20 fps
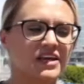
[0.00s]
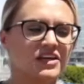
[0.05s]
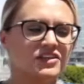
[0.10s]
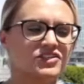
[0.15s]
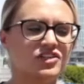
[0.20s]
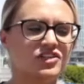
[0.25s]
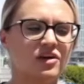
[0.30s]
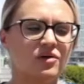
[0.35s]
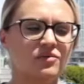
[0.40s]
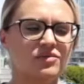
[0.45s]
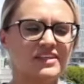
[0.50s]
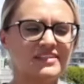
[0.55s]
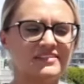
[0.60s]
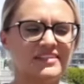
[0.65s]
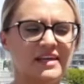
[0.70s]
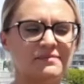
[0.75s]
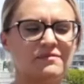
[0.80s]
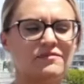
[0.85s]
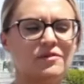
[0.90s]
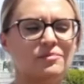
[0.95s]
So this
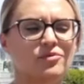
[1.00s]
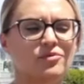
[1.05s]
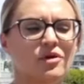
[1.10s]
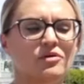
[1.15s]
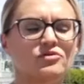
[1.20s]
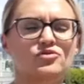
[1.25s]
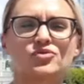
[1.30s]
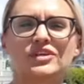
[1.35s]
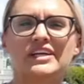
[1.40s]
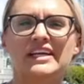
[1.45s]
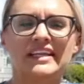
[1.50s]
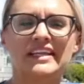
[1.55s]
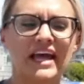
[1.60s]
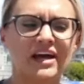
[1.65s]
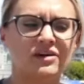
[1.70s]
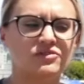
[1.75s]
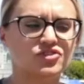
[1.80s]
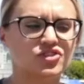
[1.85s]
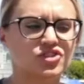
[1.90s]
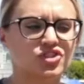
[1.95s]
type of approach really
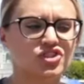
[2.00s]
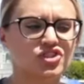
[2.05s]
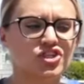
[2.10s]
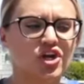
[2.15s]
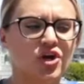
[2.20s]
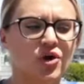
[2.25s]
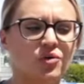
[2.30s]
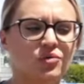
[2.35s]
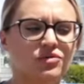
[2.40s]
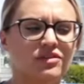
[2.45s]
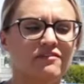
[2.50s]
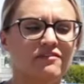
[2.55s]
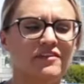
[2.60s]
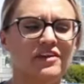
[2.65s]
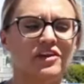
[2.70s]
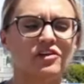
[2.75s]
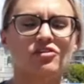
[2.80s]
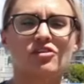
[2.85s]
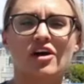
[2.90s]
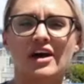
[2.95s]
allows to show the fit
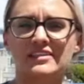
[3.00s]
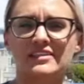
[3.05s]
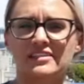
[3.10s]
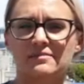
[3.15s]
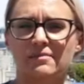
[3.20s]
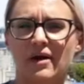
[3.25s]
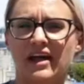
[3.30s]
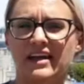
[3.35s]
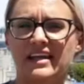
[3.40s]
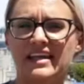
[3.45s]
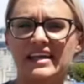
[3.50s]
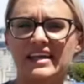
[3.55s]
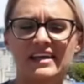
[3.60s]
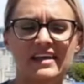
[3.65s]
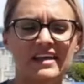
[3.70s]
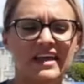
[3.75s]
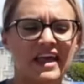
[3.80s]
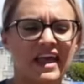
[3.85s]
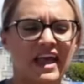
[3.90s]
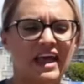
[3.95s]
across the body
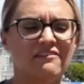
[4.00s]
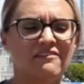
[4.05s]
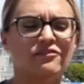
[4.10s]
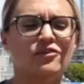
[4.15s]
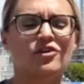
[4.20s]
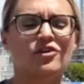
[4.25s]
and for a